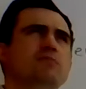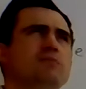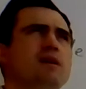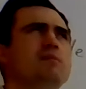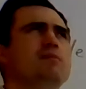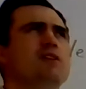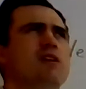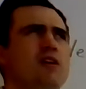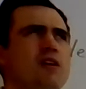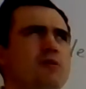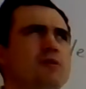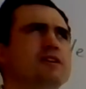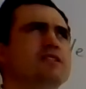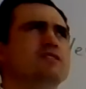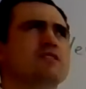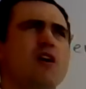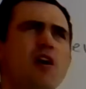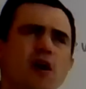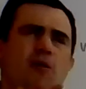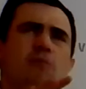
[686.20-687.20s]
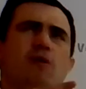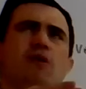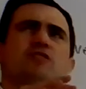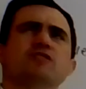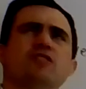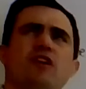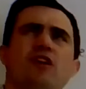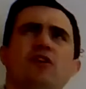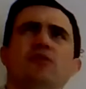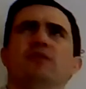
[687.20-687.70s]
Maybe always.
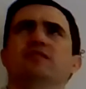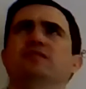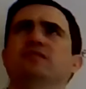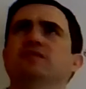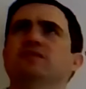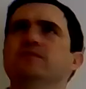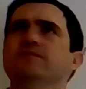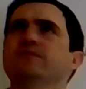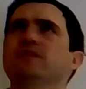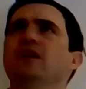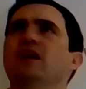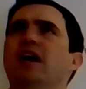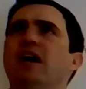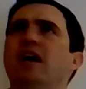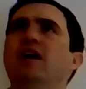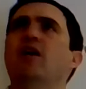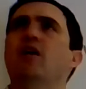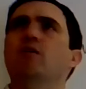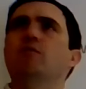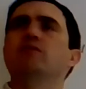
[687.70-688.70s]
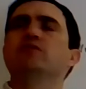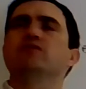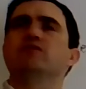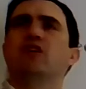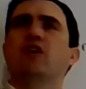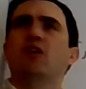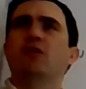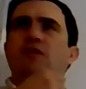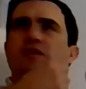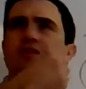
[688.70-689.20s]
Almost always. I almost
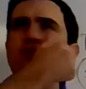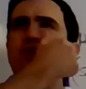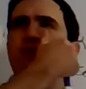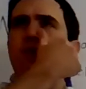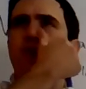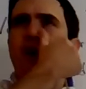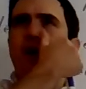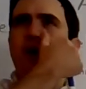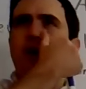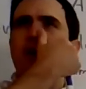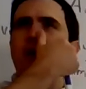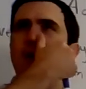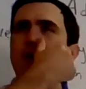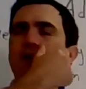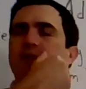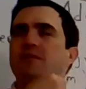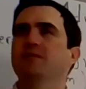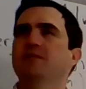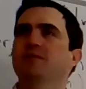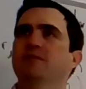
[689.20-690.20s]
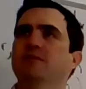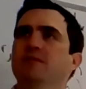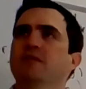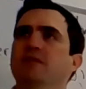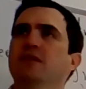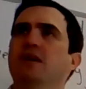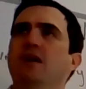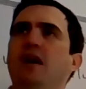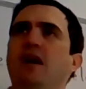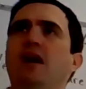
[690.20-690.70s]
always go hiking
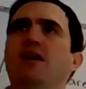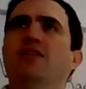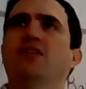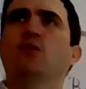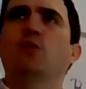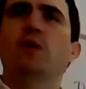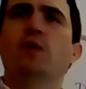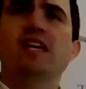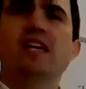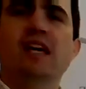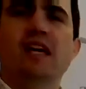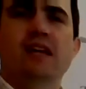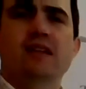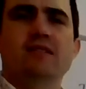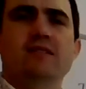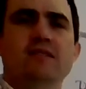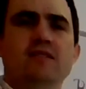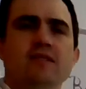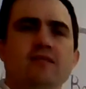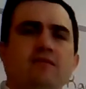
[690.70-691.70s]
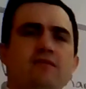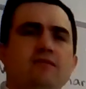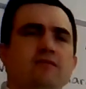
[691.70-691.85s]
on the weekend.